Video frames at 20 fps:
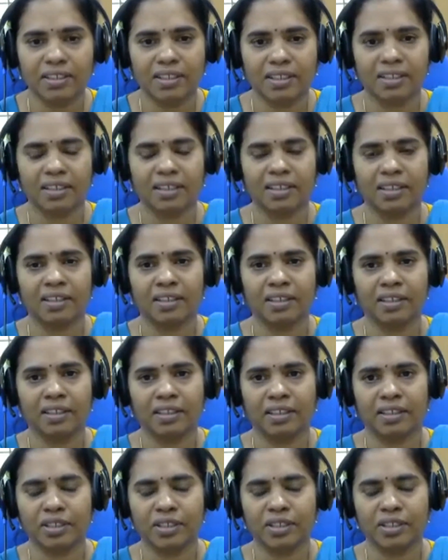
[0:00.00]
the
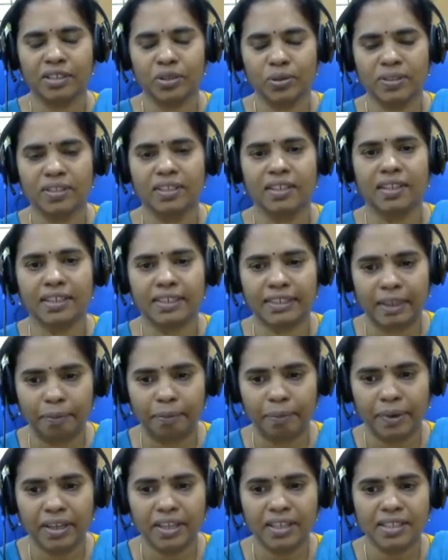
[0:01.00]
uh, geosynthetics
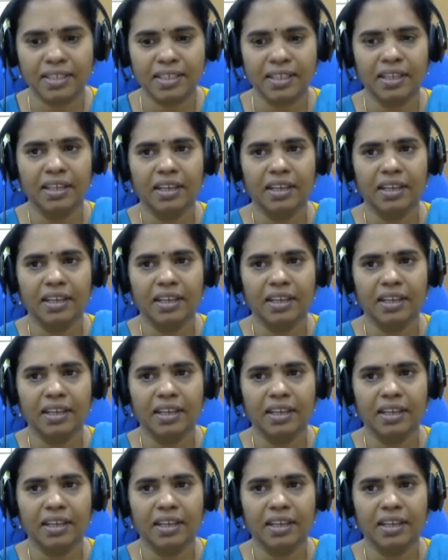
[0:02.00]
companies